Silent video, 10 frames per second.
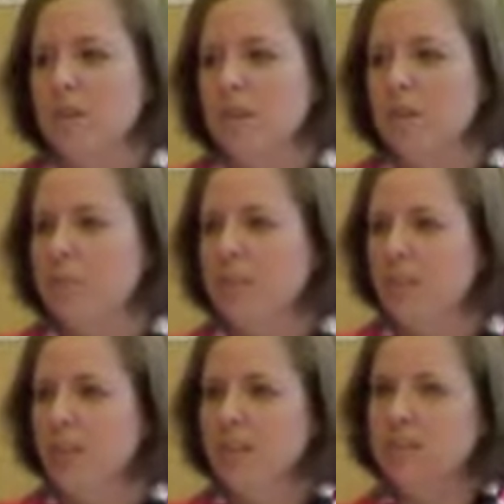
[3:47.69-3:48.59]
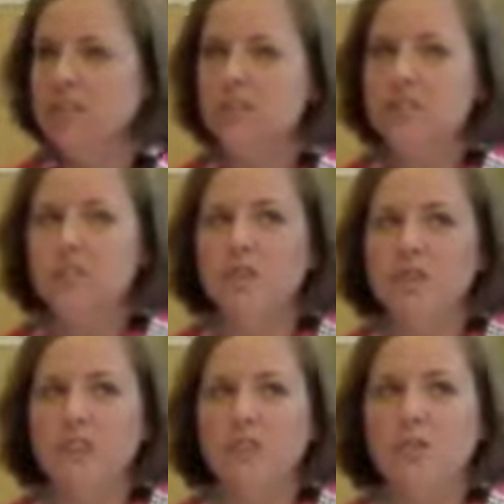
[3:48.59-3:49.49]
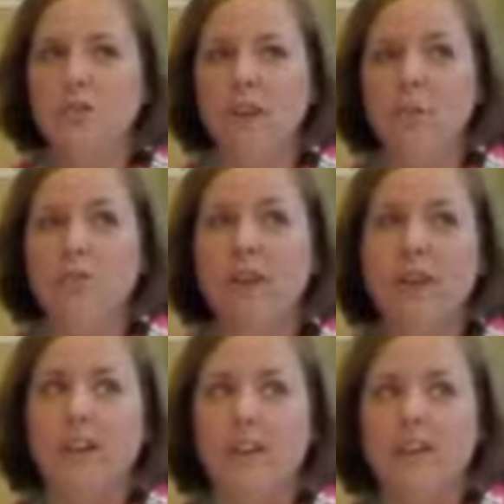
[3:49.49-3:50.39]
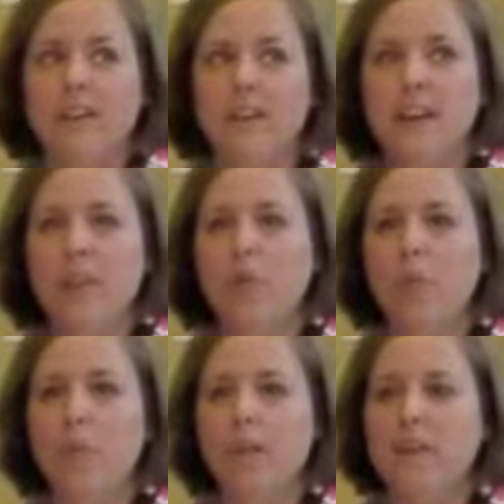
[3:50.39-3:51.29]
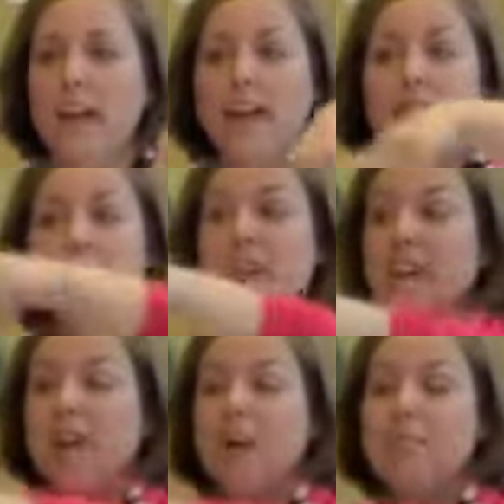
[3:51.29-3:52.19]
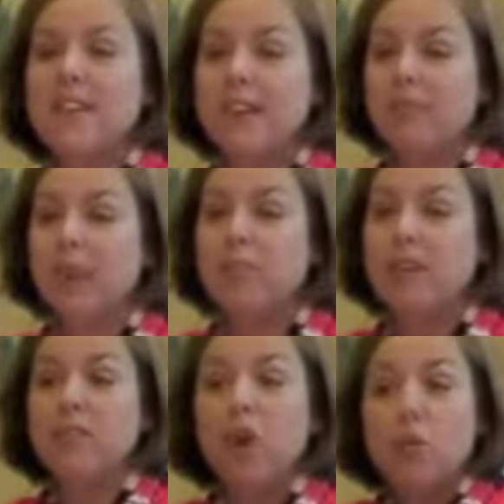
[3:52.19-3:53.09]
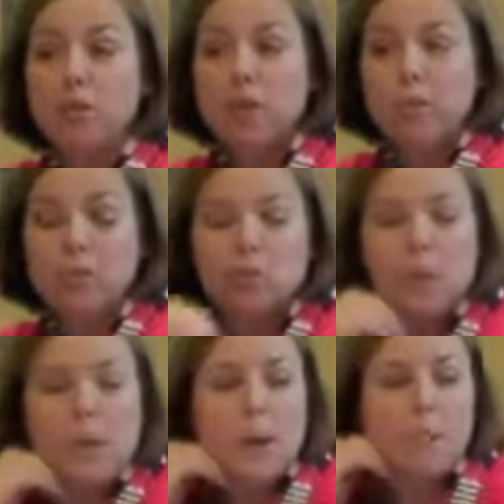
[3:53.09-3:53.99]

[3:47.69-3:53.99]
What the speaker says: either put it on the screen and we write on it on there, or I give every kid a copy and they can make their own notes.